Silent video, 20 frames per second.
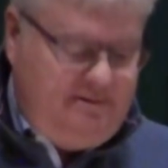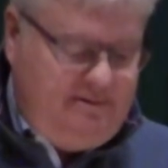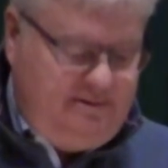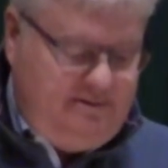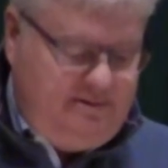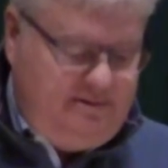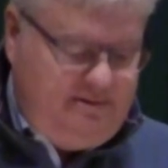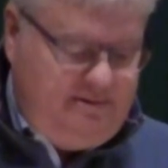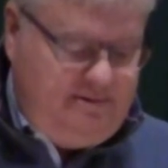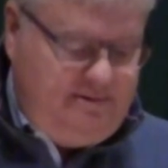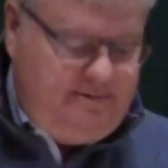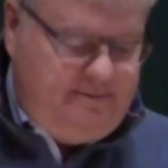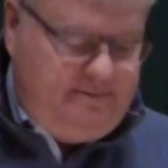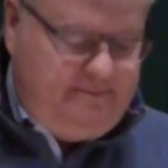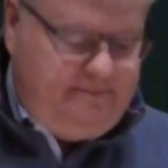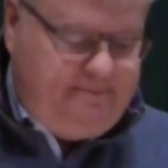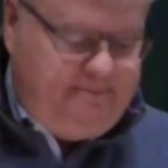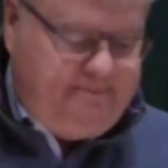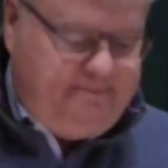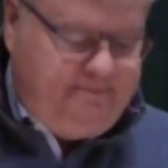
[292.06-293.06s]

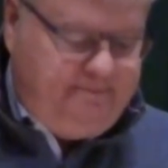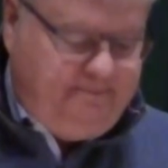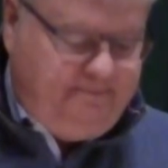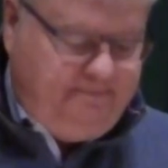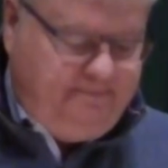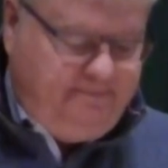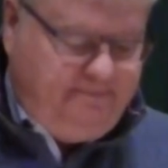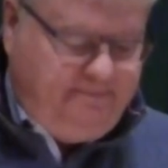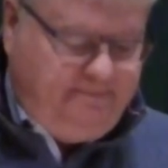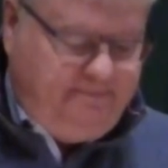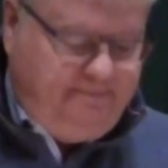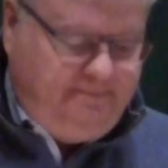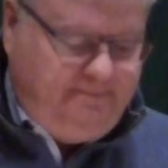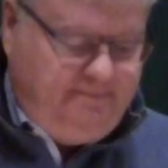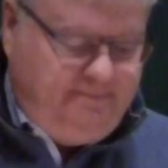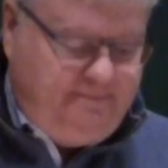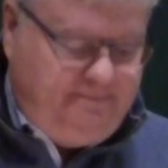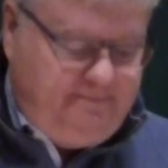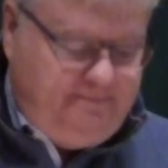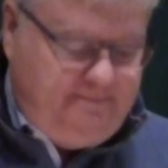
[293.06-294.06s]

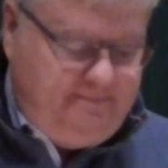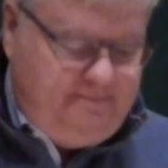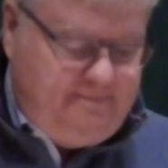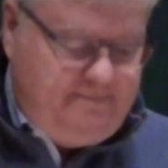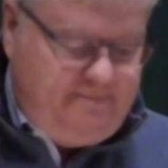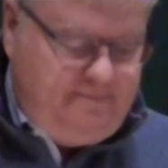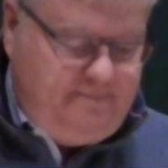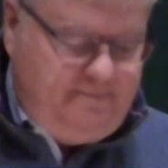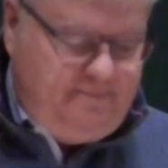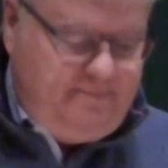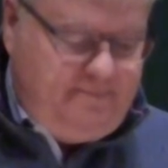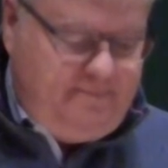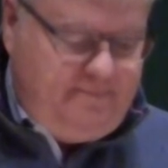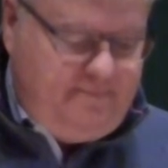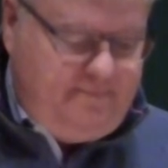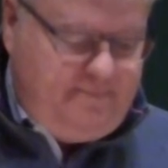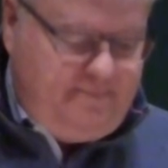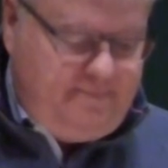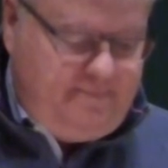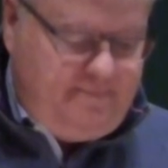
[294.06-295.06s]

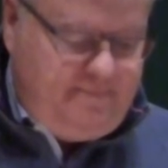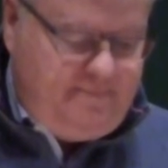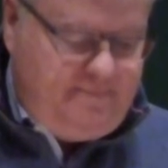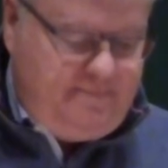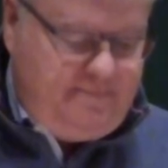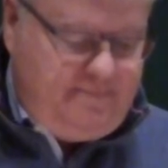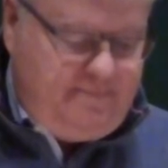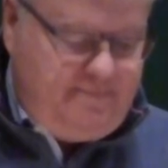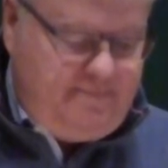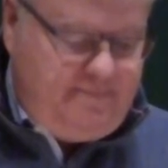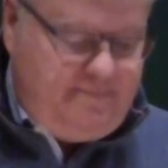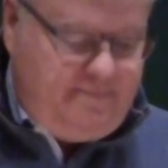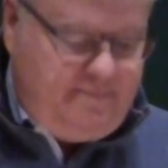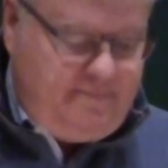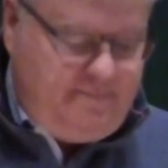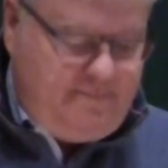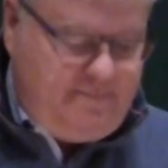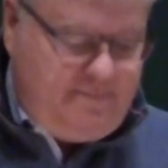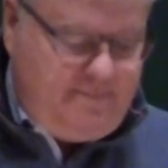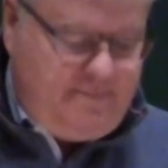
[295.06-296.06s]

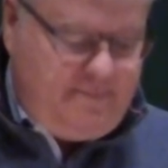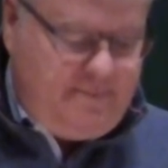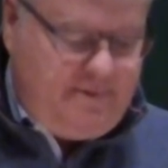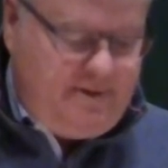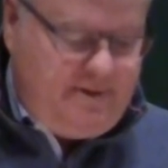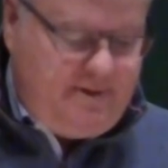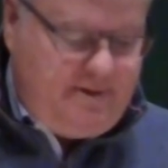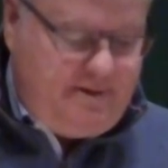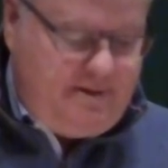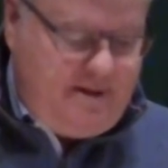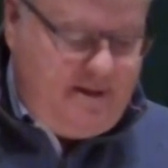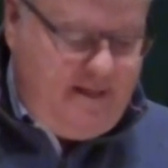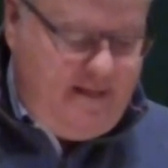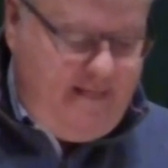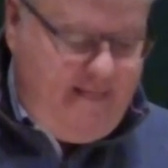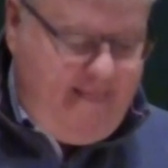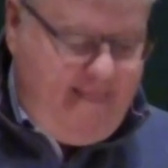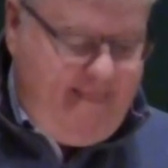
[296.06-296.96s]
[no speech]